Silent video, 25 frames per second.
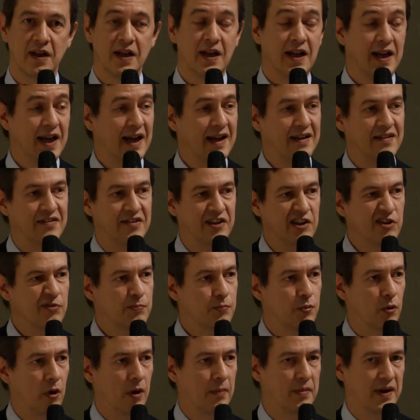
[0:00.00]
And these
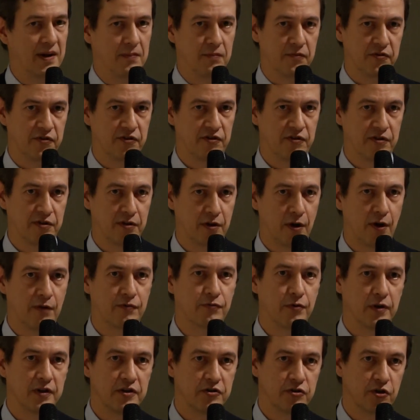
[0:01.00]
problems of
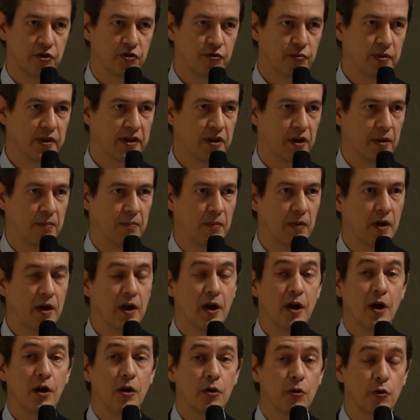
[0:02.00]
religious freedom
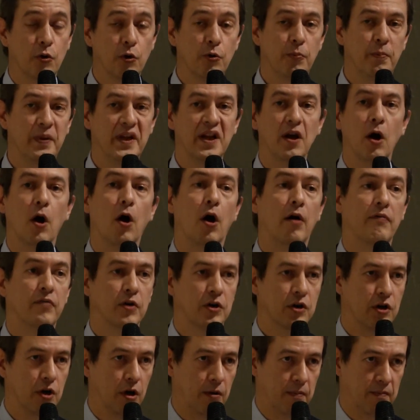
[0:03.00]
could be
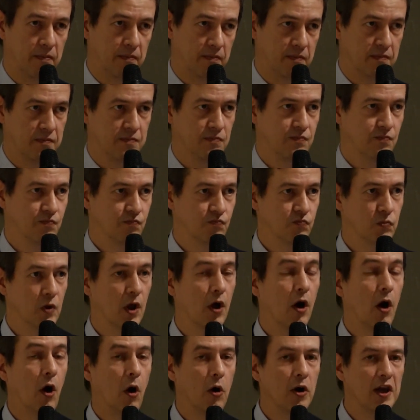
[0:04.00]
overcome
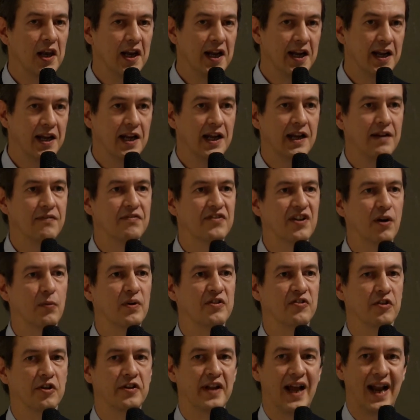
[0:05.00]
only if there is
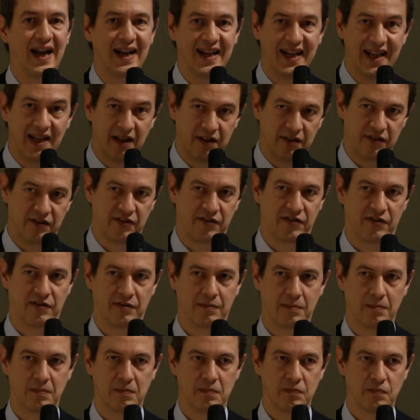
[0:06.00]
an alliance.
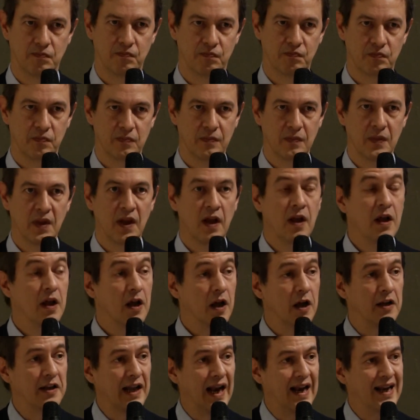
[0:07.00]

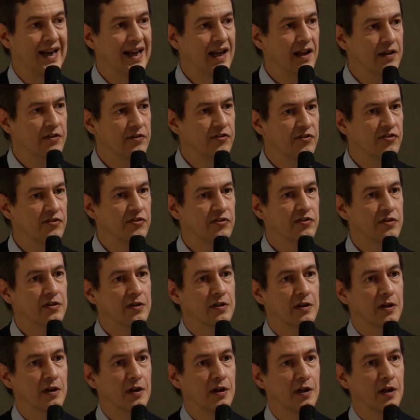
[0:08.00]
An alliance
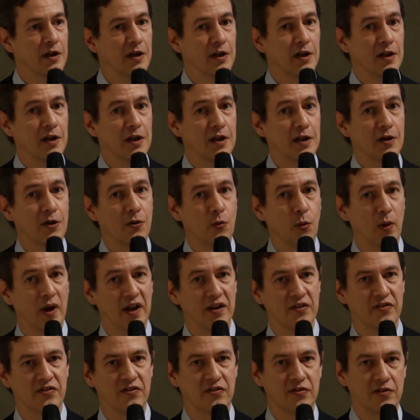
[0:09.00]

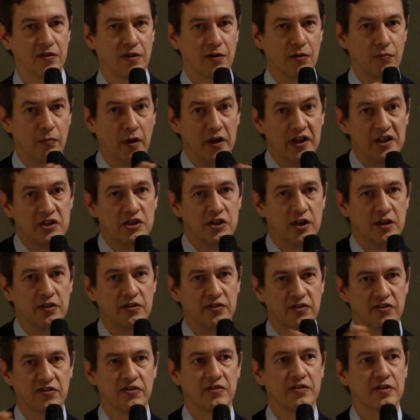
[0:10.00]
with
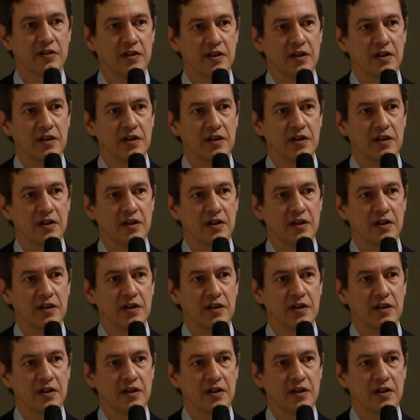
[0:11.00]
religions